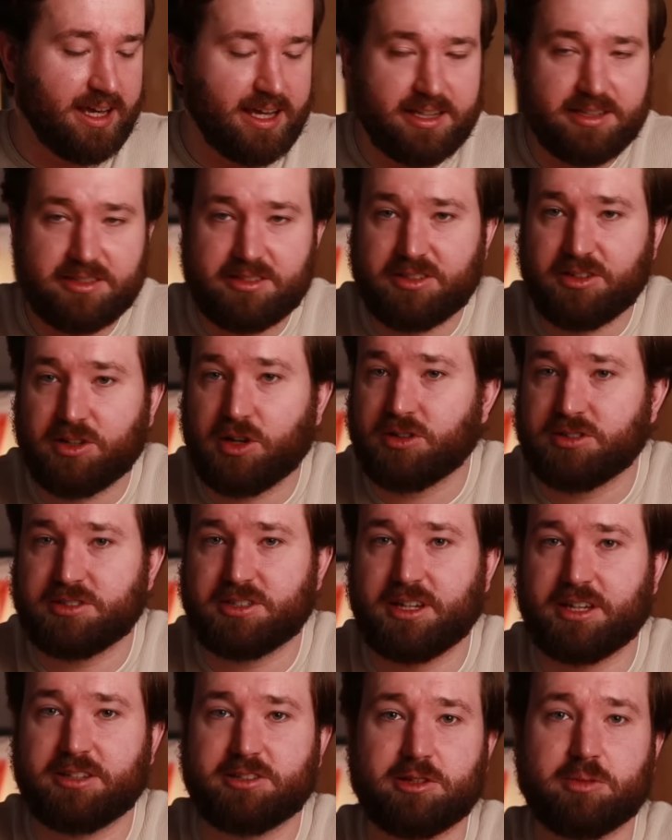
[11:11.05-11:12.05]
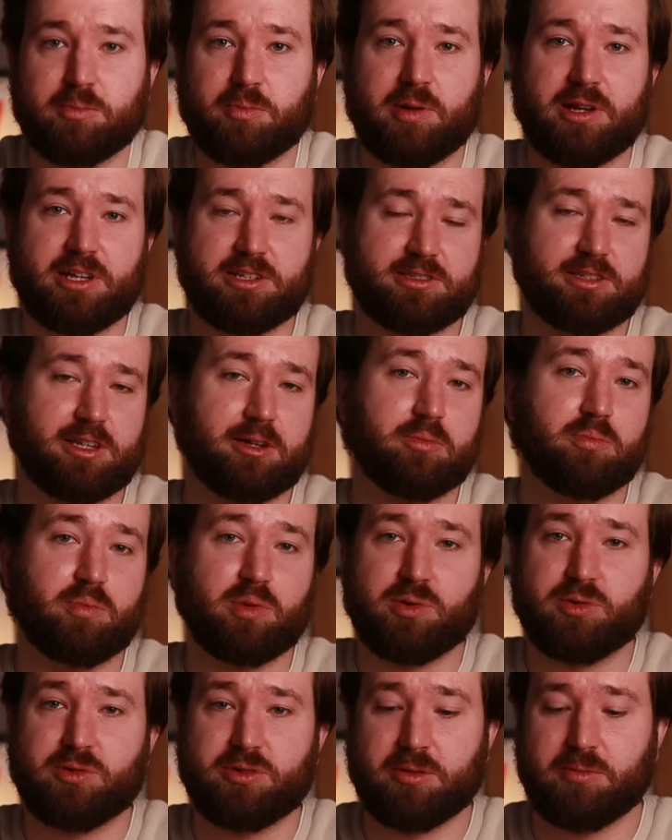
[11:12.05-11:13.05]
intercontinental ballistic
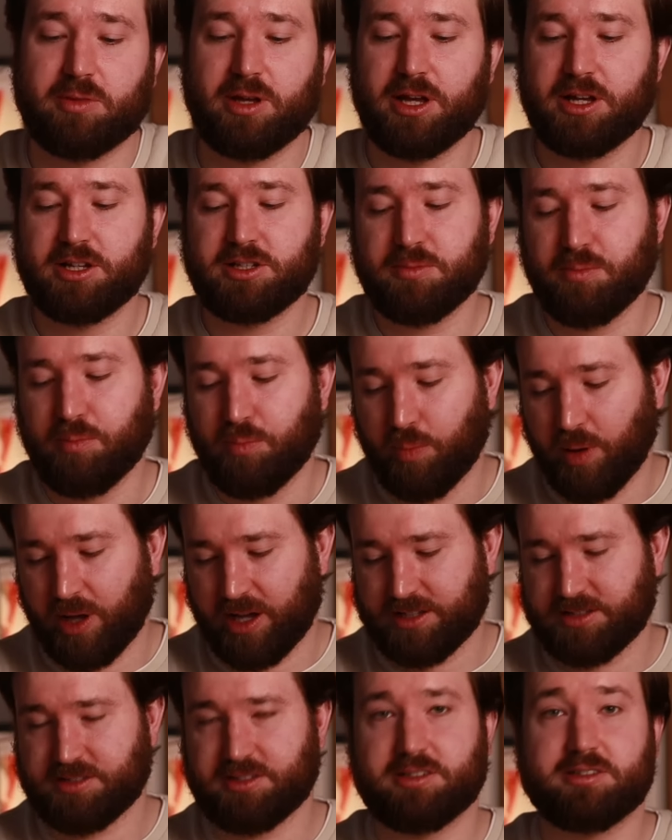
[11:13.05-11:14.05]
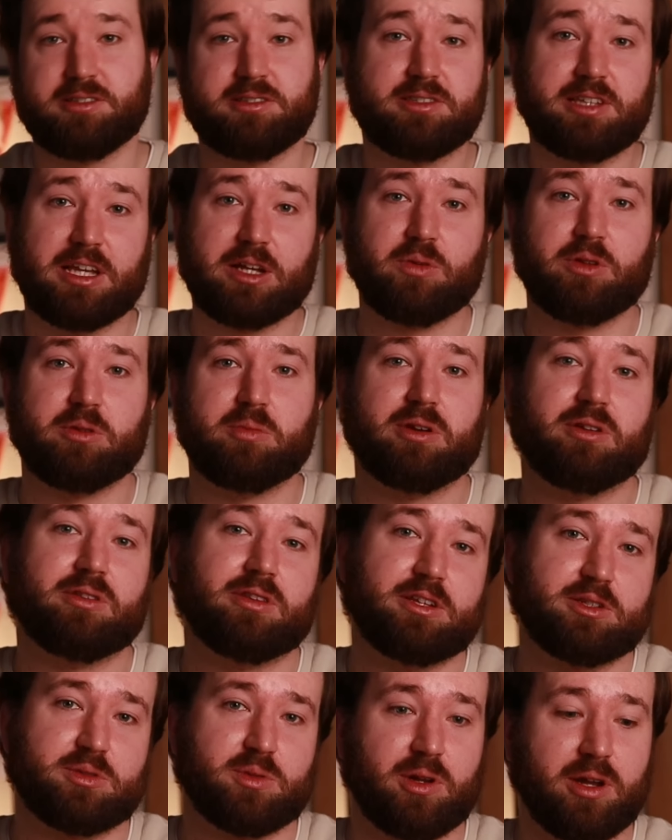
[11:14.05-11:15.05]
boredom, but stick with me
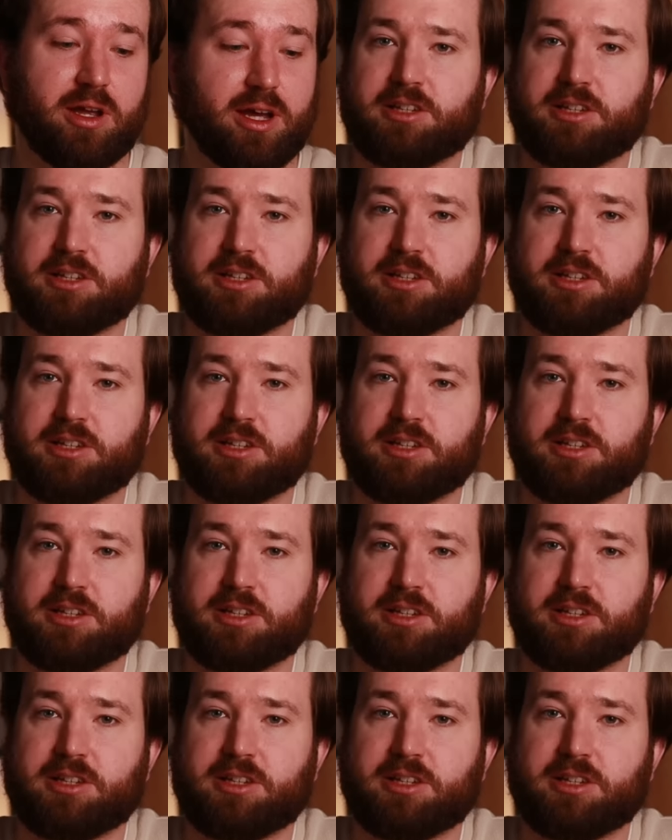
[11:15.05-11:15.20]
on this one.